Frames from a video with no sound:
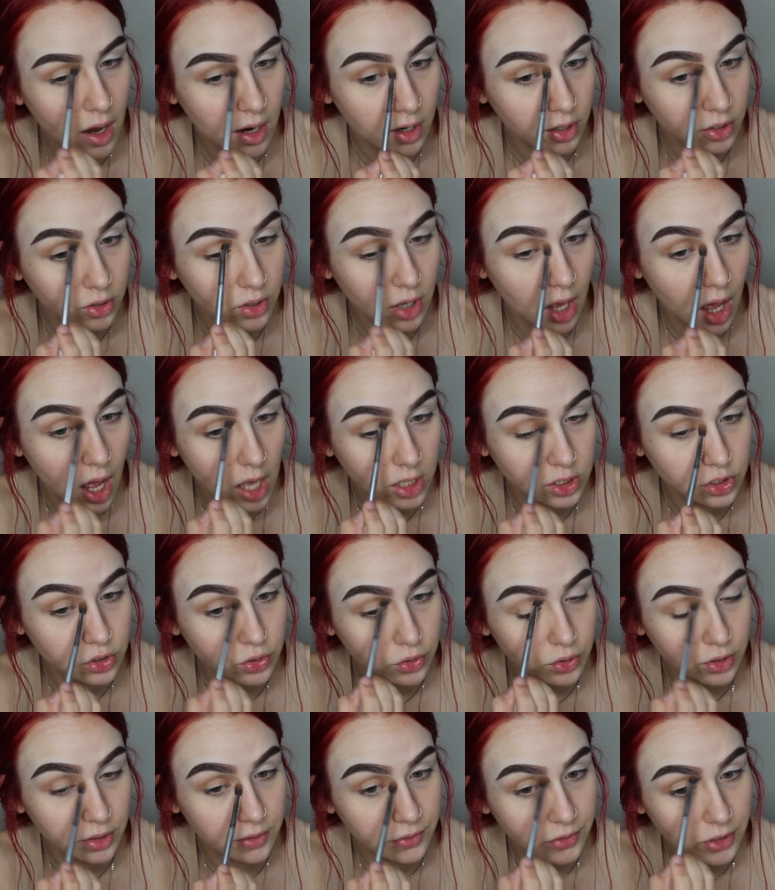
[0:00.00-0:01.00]
our
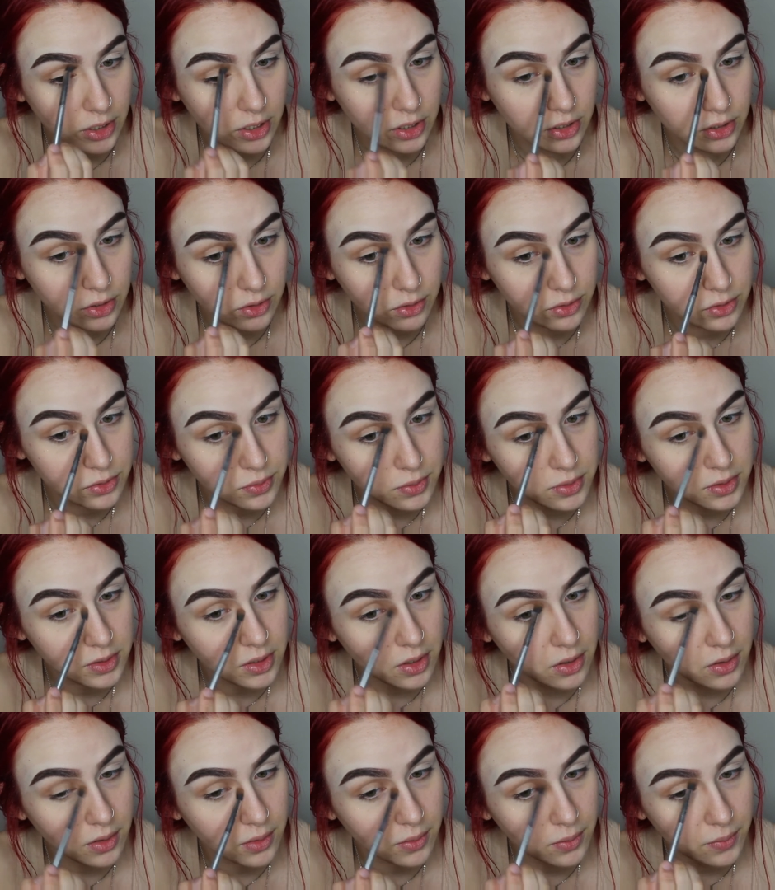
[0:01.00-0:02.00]
contour for our nose
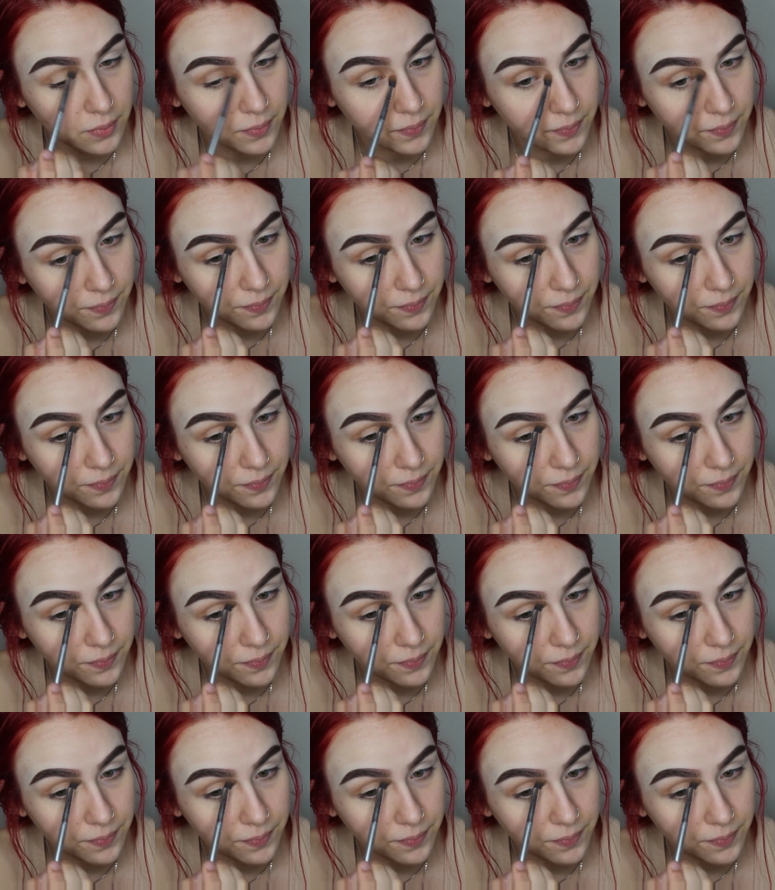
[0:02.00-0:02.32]
would go.